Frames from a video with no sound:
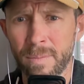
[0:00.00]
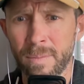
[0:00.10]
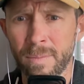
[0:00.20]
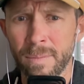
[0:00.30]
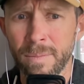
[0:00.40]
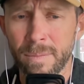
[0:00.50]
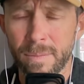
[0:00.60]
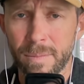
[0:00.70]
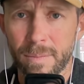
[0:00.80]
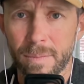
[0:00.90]

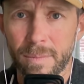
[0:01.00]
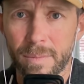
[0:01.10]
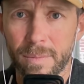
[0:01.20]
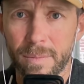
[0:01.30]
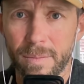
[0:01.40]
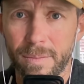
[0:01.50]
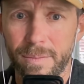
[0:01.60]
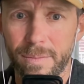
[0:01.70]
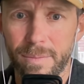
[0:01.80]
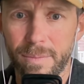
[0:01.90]

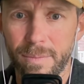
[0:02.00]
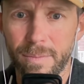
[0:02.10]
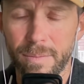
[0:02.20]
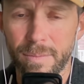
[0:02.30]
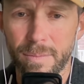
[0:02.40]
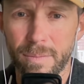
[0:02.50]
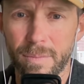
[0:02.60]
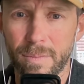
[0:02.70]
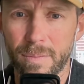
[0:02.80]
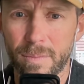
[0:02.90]

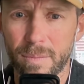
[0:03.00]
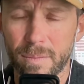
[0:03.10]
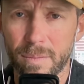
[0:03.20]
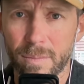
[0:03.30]
(silent)